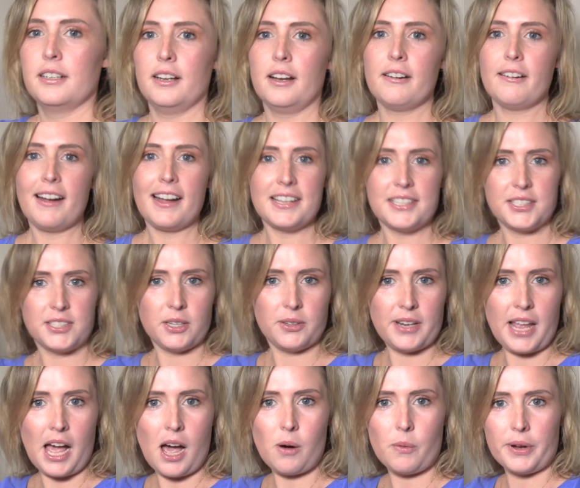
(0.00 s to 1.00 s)
All right, so
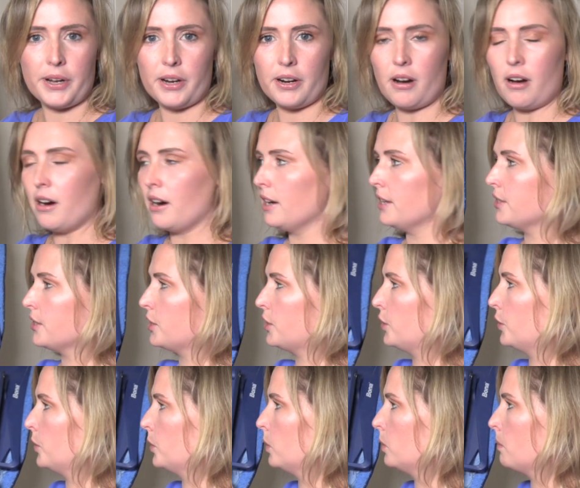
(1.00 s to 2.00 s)
now we are on
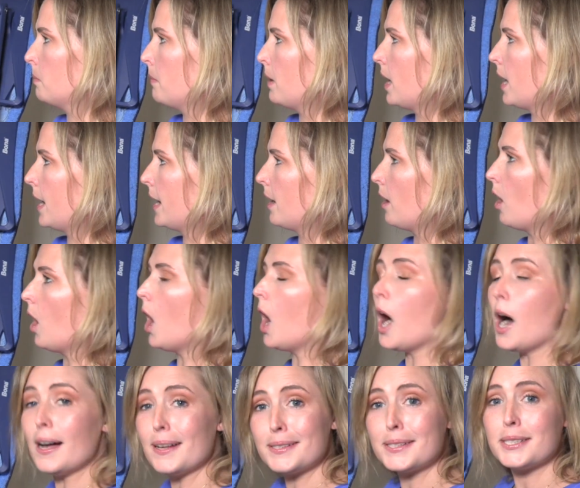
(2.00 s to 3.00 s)
to my
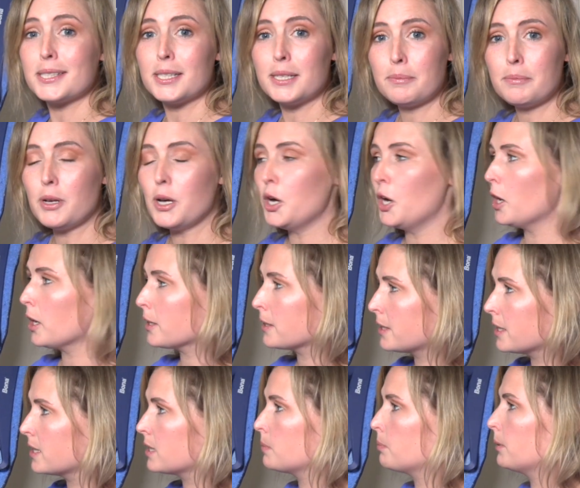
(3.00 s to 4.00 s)
awesome hook
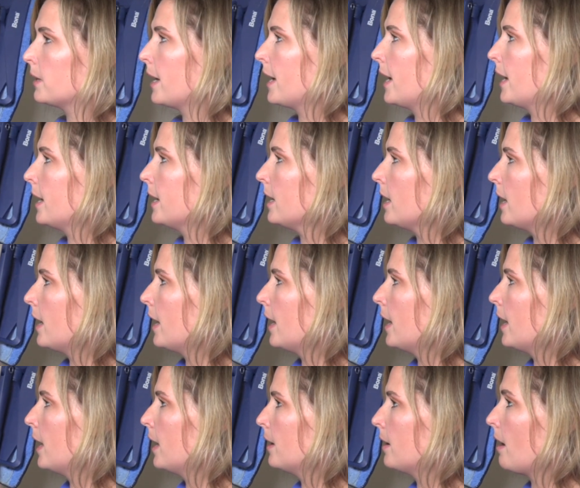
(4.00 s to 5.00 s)
display
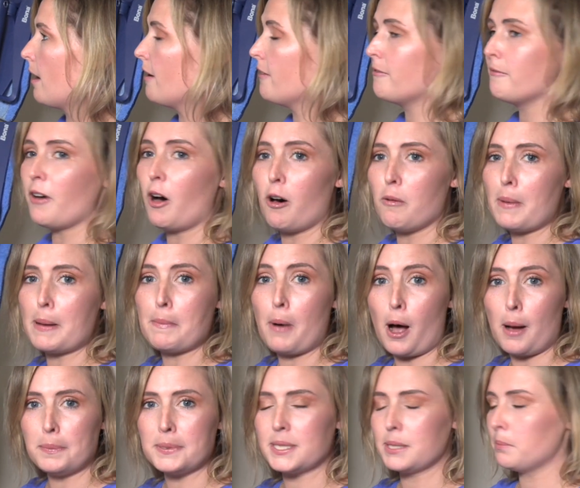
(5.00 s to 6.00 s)
of all my
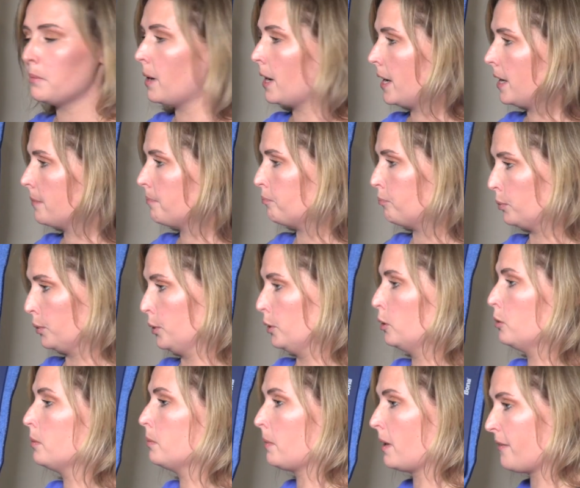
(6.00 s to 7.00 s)
mops and my
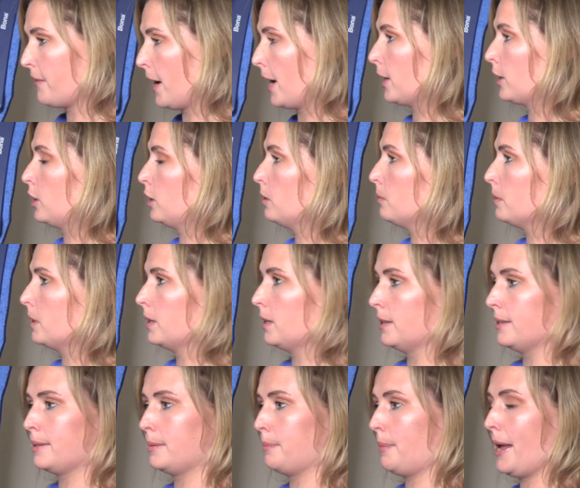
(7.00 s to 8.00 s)
broom and my vacuum and
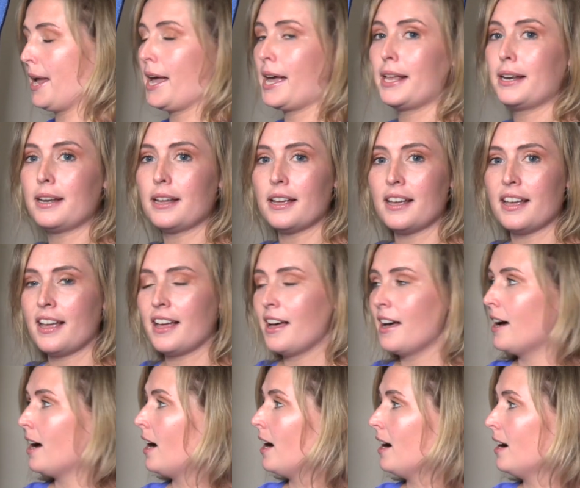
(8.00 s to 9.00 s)
this pan.
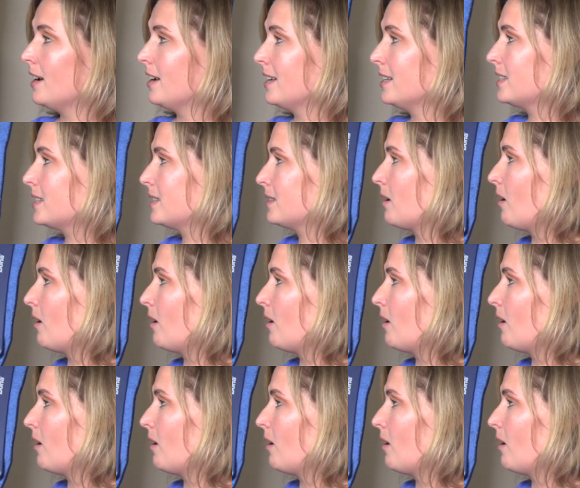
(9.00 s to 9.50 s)
It's